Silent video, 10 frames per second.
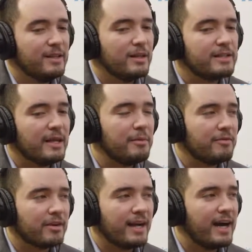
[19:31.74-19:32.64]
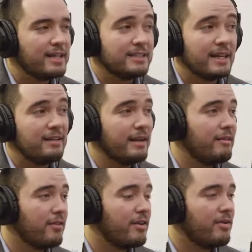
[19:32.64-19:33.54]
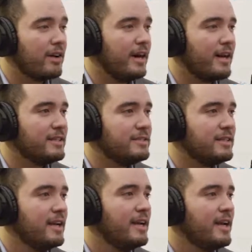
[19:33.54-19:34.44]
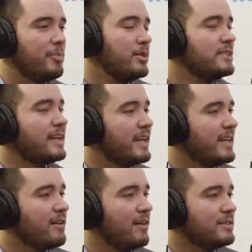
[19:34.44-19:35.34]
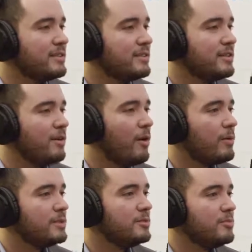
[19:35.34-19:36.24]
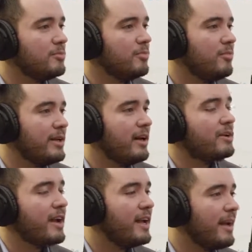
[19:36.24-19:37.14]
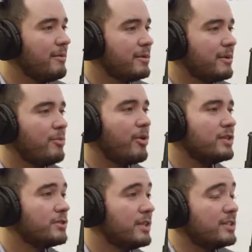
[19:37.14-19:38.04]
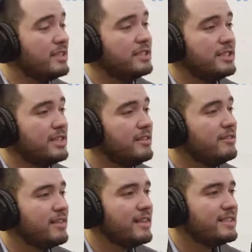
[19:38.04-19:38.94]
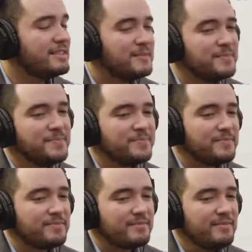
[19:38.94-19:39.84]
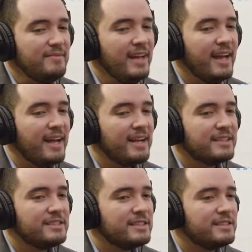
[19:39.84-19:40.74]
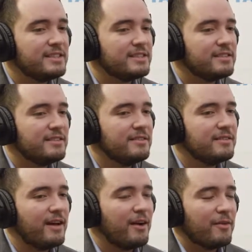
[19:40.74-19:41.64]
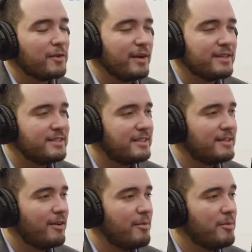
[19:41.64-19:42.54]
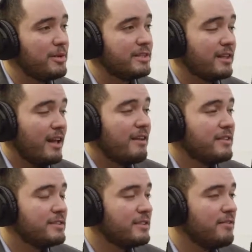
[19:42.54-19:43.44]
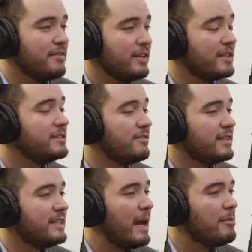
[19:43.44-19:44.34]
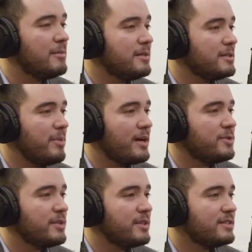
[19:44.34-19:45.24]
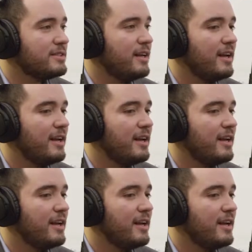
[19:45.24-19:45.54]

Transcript: looks at me for guidance and I look at her for guidance. It puts the heat on to, always be at your A game, to impress her and to achieve things. And she's just, I don't know, the greatest thing that's ever happened, because a lot of the stuff, the good stuff that's happening in these past 2 years,